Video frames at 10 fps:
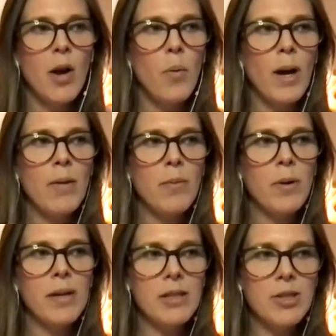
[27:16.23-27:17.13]
when
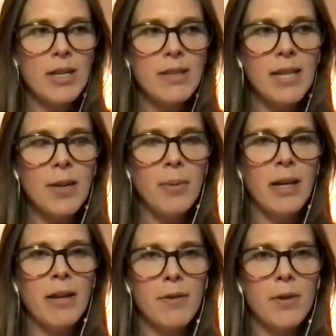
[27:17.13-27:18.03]
we're ingesting a
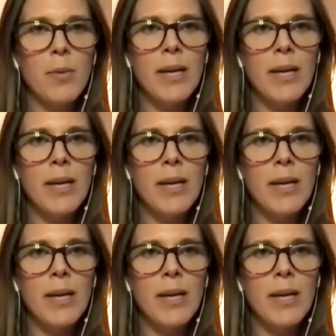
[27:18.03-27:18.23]
plant for a